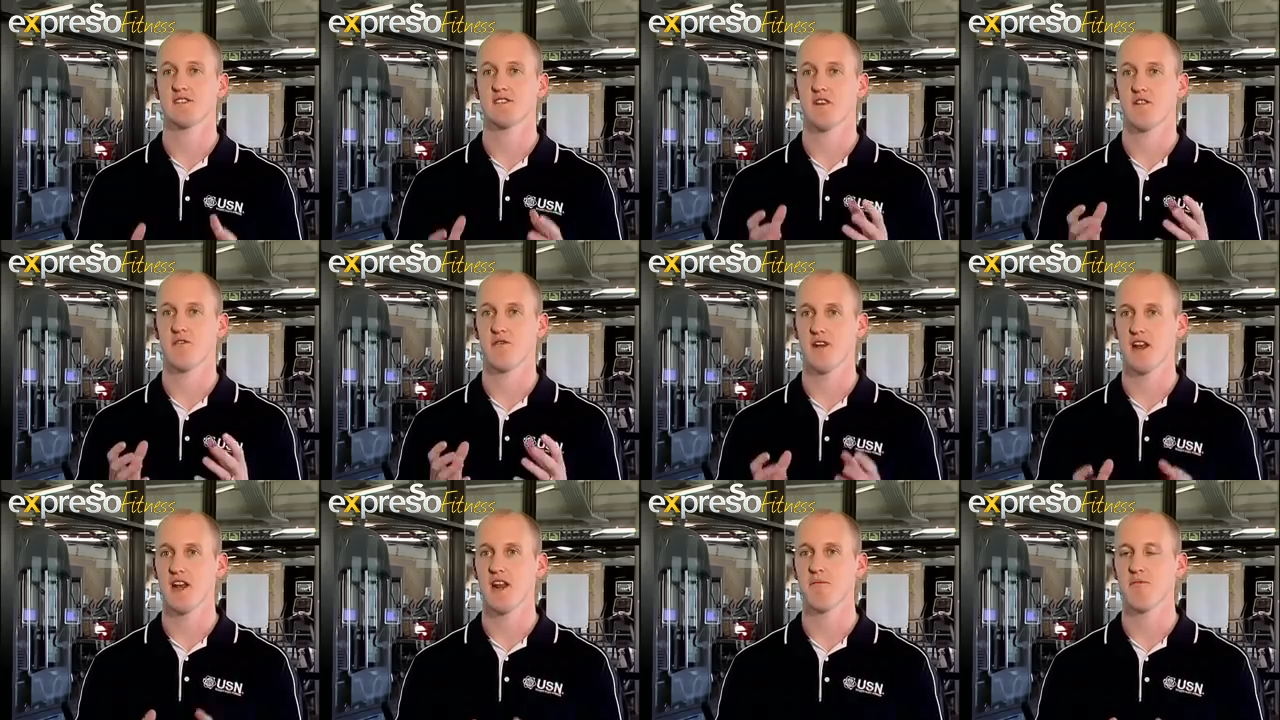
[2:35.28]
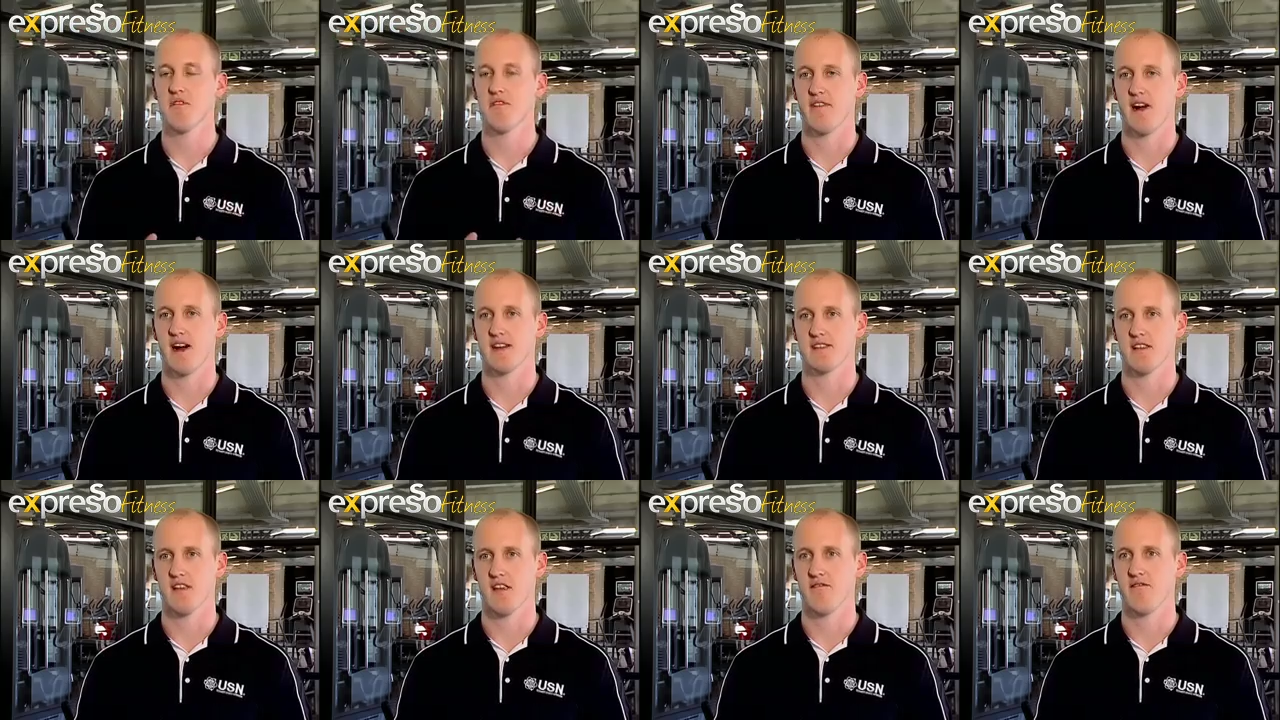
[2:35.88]
is it really
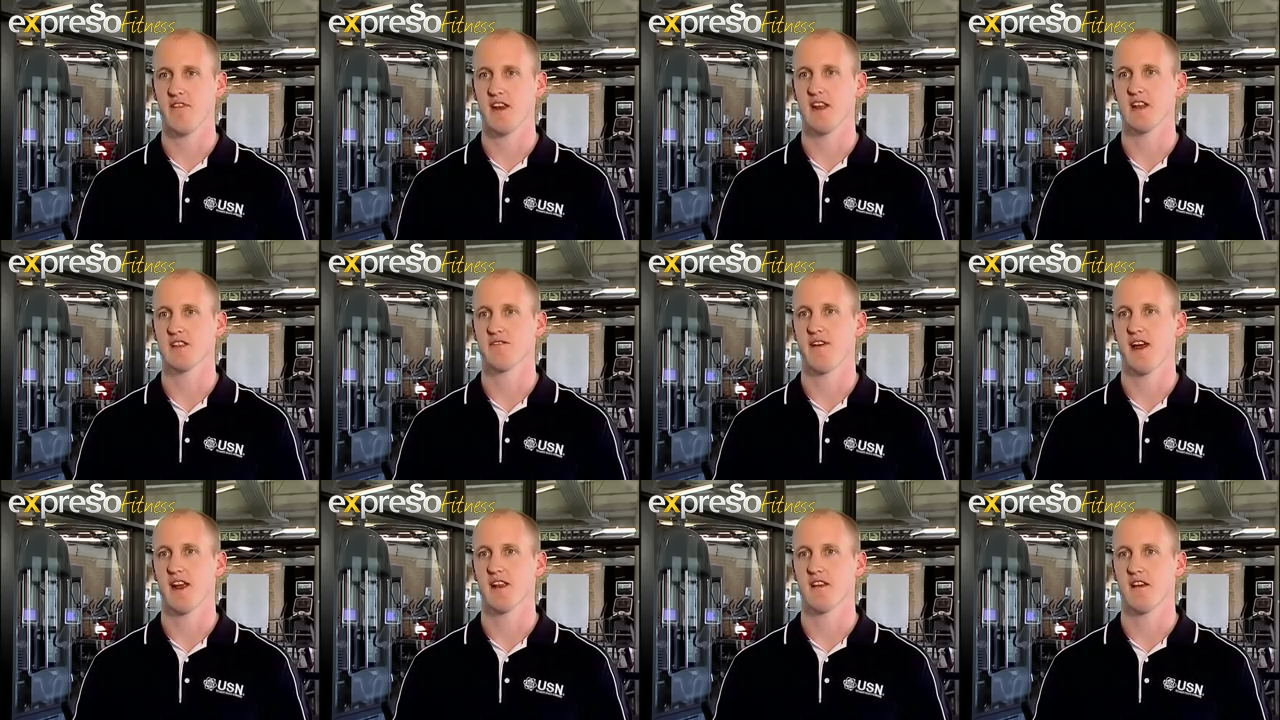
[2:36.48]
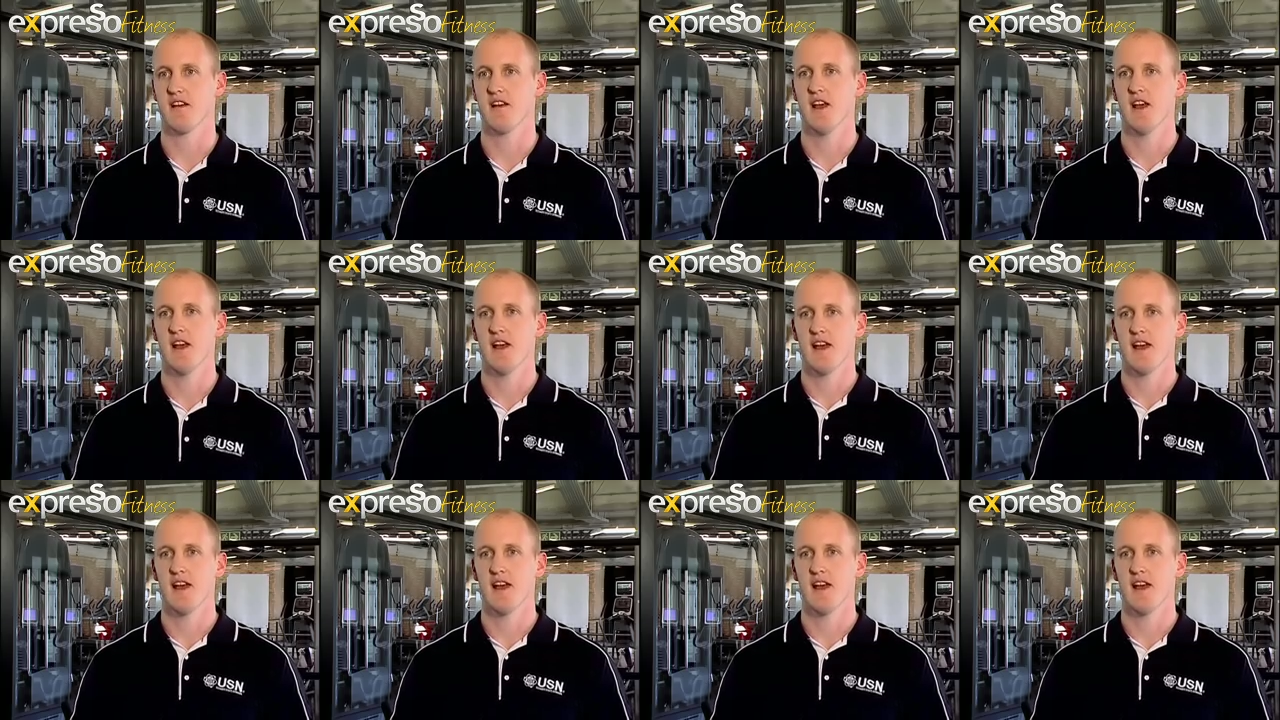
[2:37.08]
provides a convenience factor.